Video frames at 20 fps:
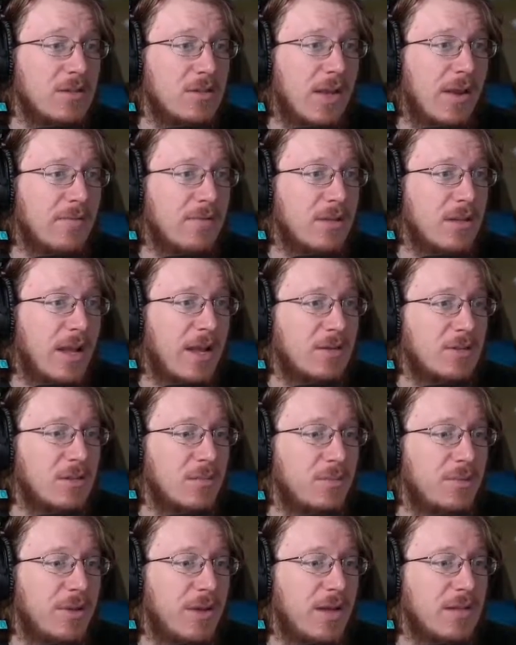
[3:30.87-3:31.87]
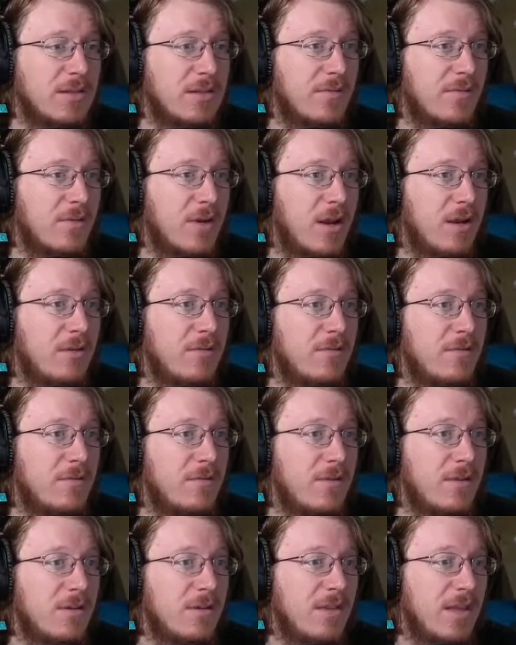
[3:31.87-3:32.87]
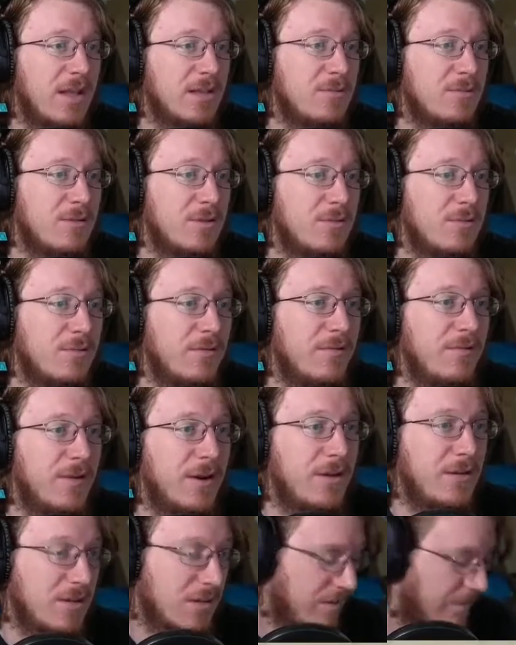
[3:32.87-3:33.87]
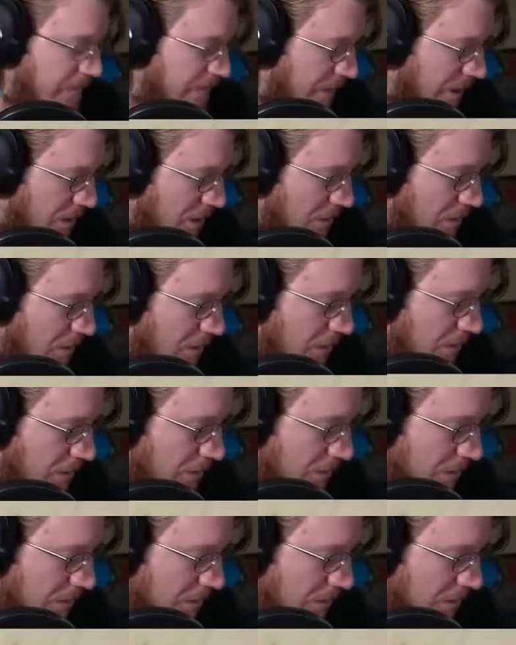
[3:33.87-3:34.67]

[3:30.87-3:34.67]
You have to actually plan stuff around. That's really cool. Farada's Fireball.